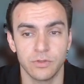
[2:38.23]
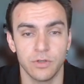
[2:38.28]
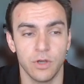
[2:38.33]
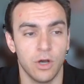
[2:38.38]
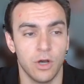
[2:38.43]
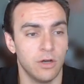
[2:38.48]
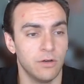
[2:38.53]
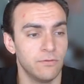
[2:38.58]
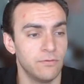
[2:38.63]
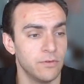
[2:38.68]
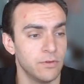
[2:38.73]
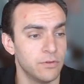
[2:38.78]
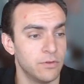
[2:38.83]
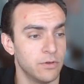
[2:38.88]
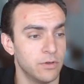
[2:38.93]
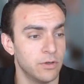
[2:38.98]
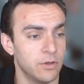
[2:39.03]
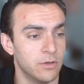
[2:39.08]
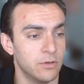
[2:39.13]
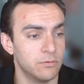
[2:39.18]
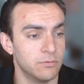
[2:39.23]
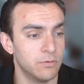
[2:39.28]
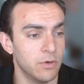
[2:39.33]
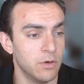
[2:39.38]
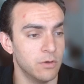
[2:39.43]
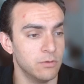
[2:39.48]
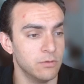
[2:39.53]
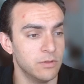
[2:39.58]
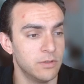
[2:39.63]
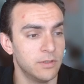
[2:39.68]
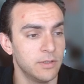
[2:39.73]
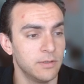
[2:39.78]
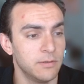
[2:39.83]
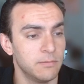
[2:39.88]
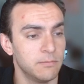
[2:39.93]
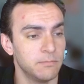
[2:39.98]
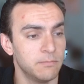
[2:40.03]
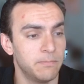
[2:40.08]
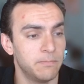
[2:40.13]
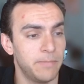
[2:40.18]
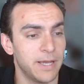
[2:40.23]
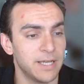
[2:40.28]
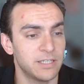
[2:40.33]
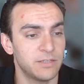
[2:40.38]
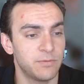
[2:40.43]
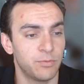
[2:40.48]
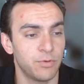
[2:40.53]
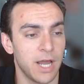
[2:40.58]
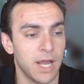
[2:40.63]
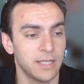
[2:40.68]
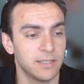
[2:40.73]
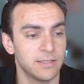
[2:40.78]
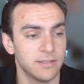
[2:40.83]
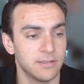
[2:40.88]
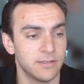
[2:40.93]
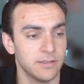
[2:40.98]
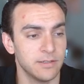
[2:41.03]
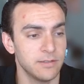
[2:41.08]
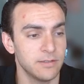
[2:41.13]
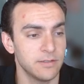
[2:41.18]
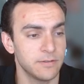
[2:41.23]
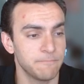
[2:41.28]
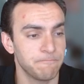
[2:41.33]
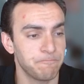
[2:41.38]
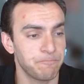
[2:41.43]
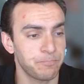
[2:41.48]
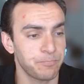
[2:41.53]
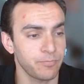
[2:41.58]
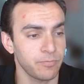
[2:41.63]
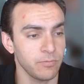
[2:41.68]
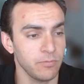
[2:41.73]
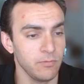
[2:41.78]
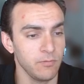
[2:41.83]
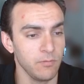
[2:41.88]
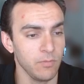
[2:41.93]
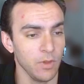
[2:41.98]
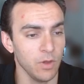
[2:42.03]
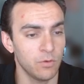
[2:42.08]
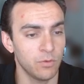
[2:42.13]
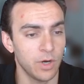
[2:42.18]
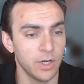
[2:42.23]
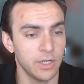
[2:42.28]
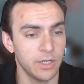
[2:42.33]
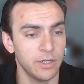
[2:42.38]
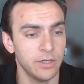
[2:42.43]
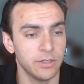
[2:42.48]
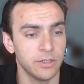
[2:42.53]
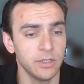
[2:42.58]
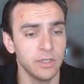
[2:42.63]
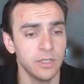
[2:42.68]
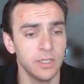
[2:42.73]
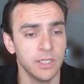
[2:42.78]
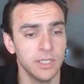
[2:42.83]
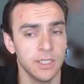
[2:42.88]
of the road, best practices right here.